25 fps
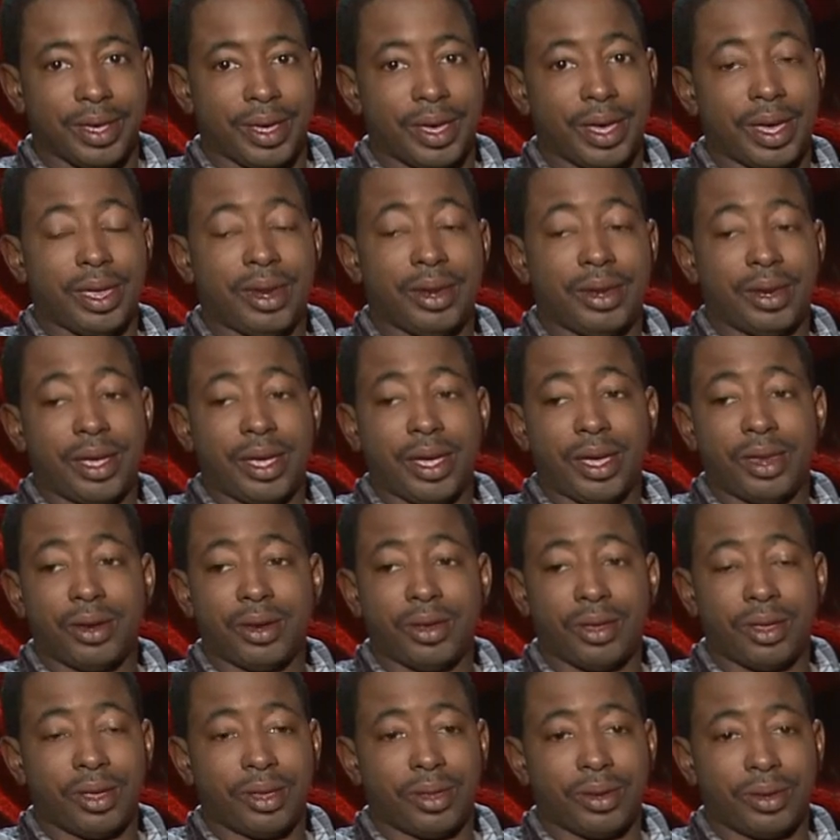
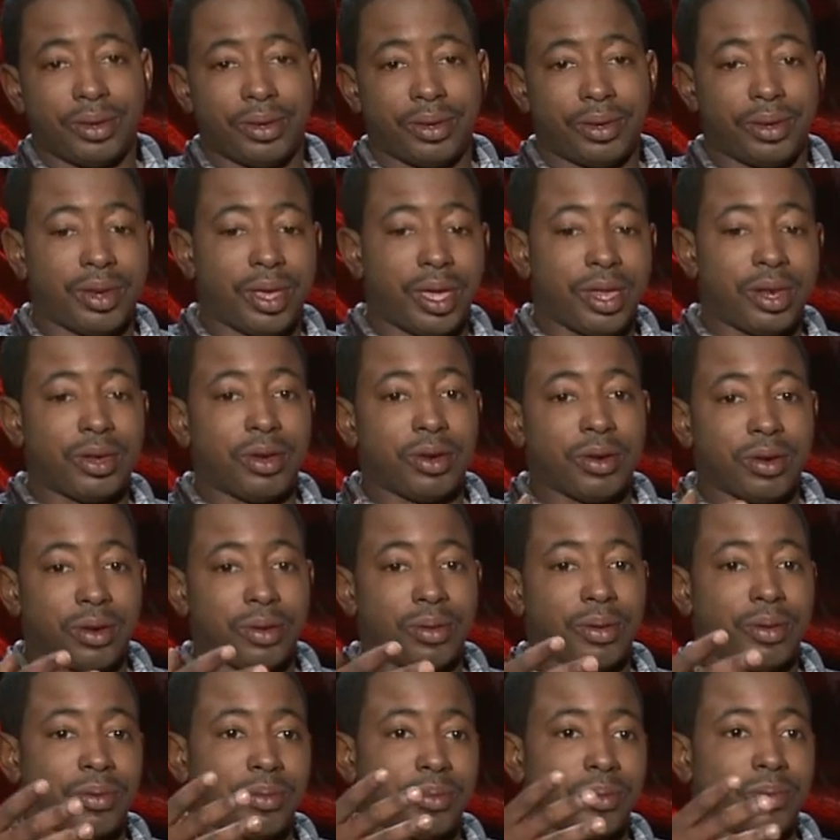and another
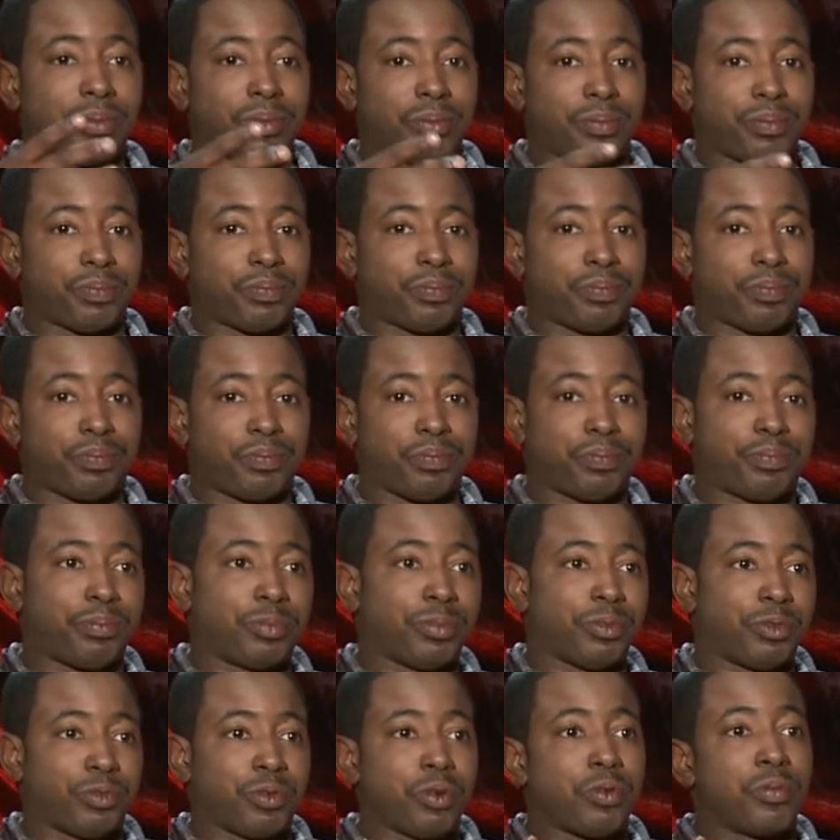
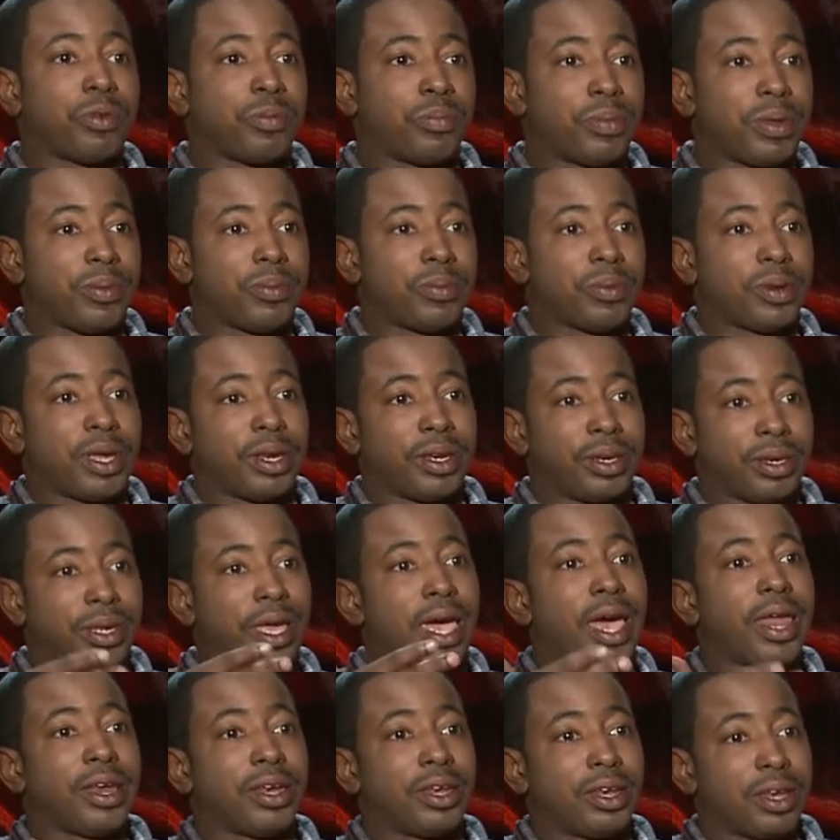group of people that
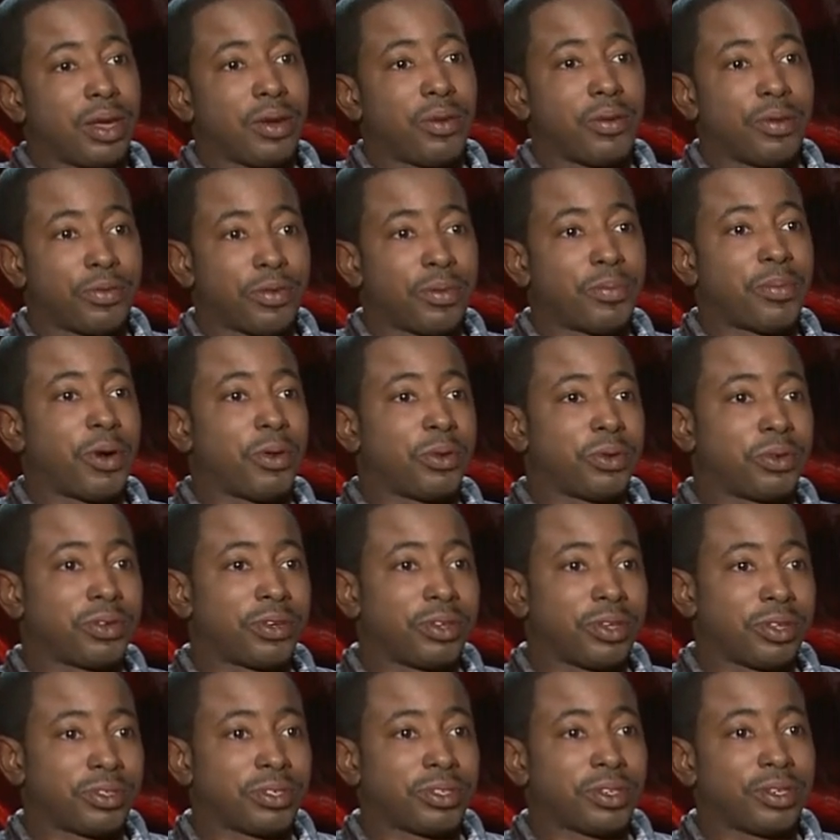got to deal with
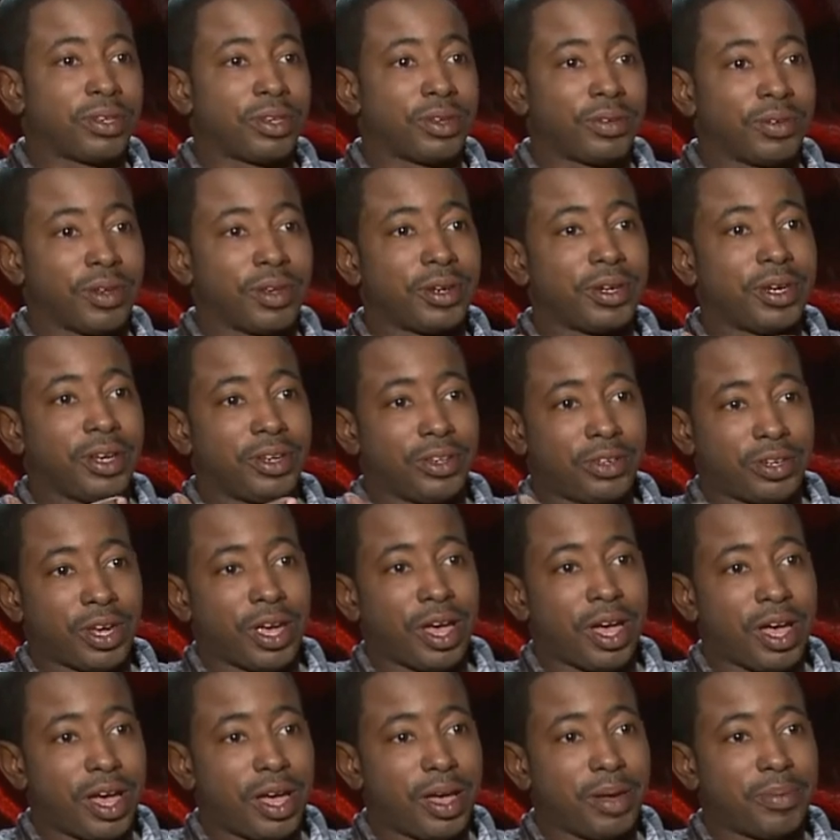emotions of their
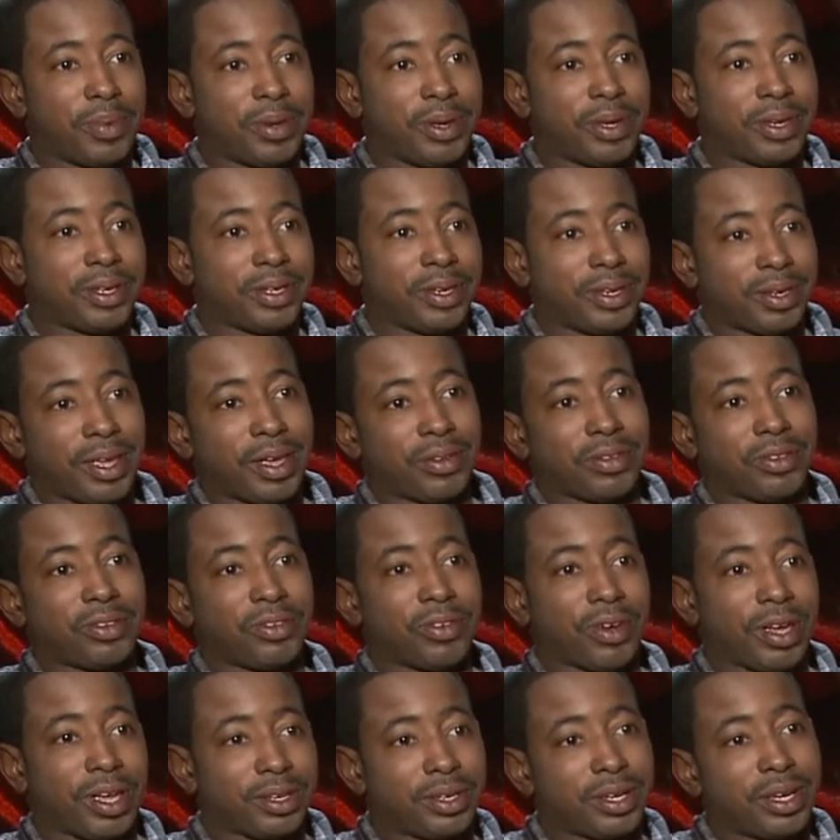job and have to
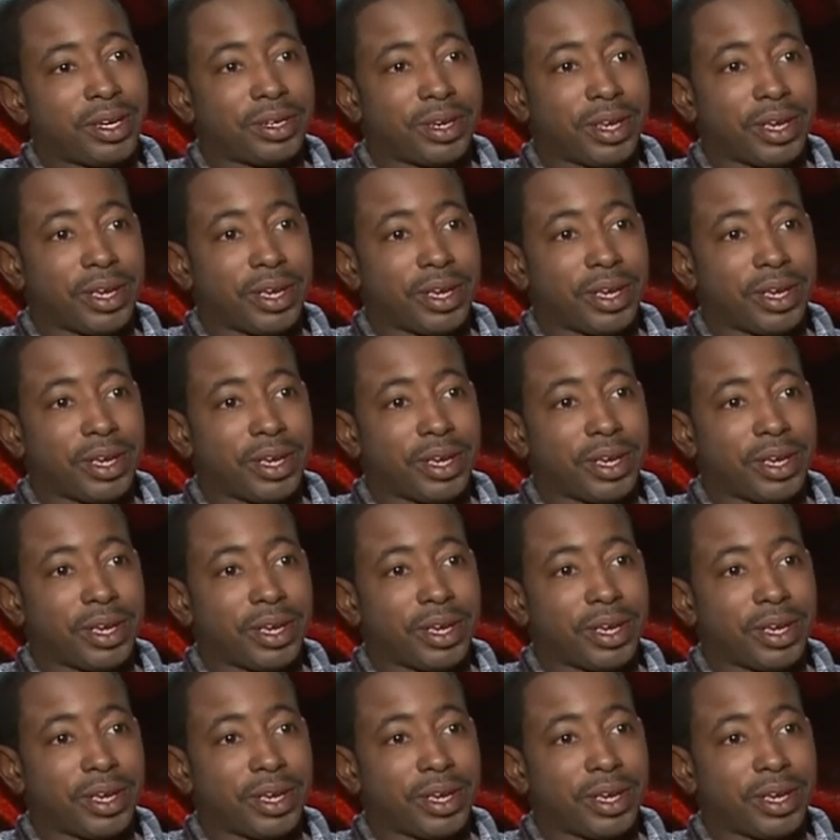try to take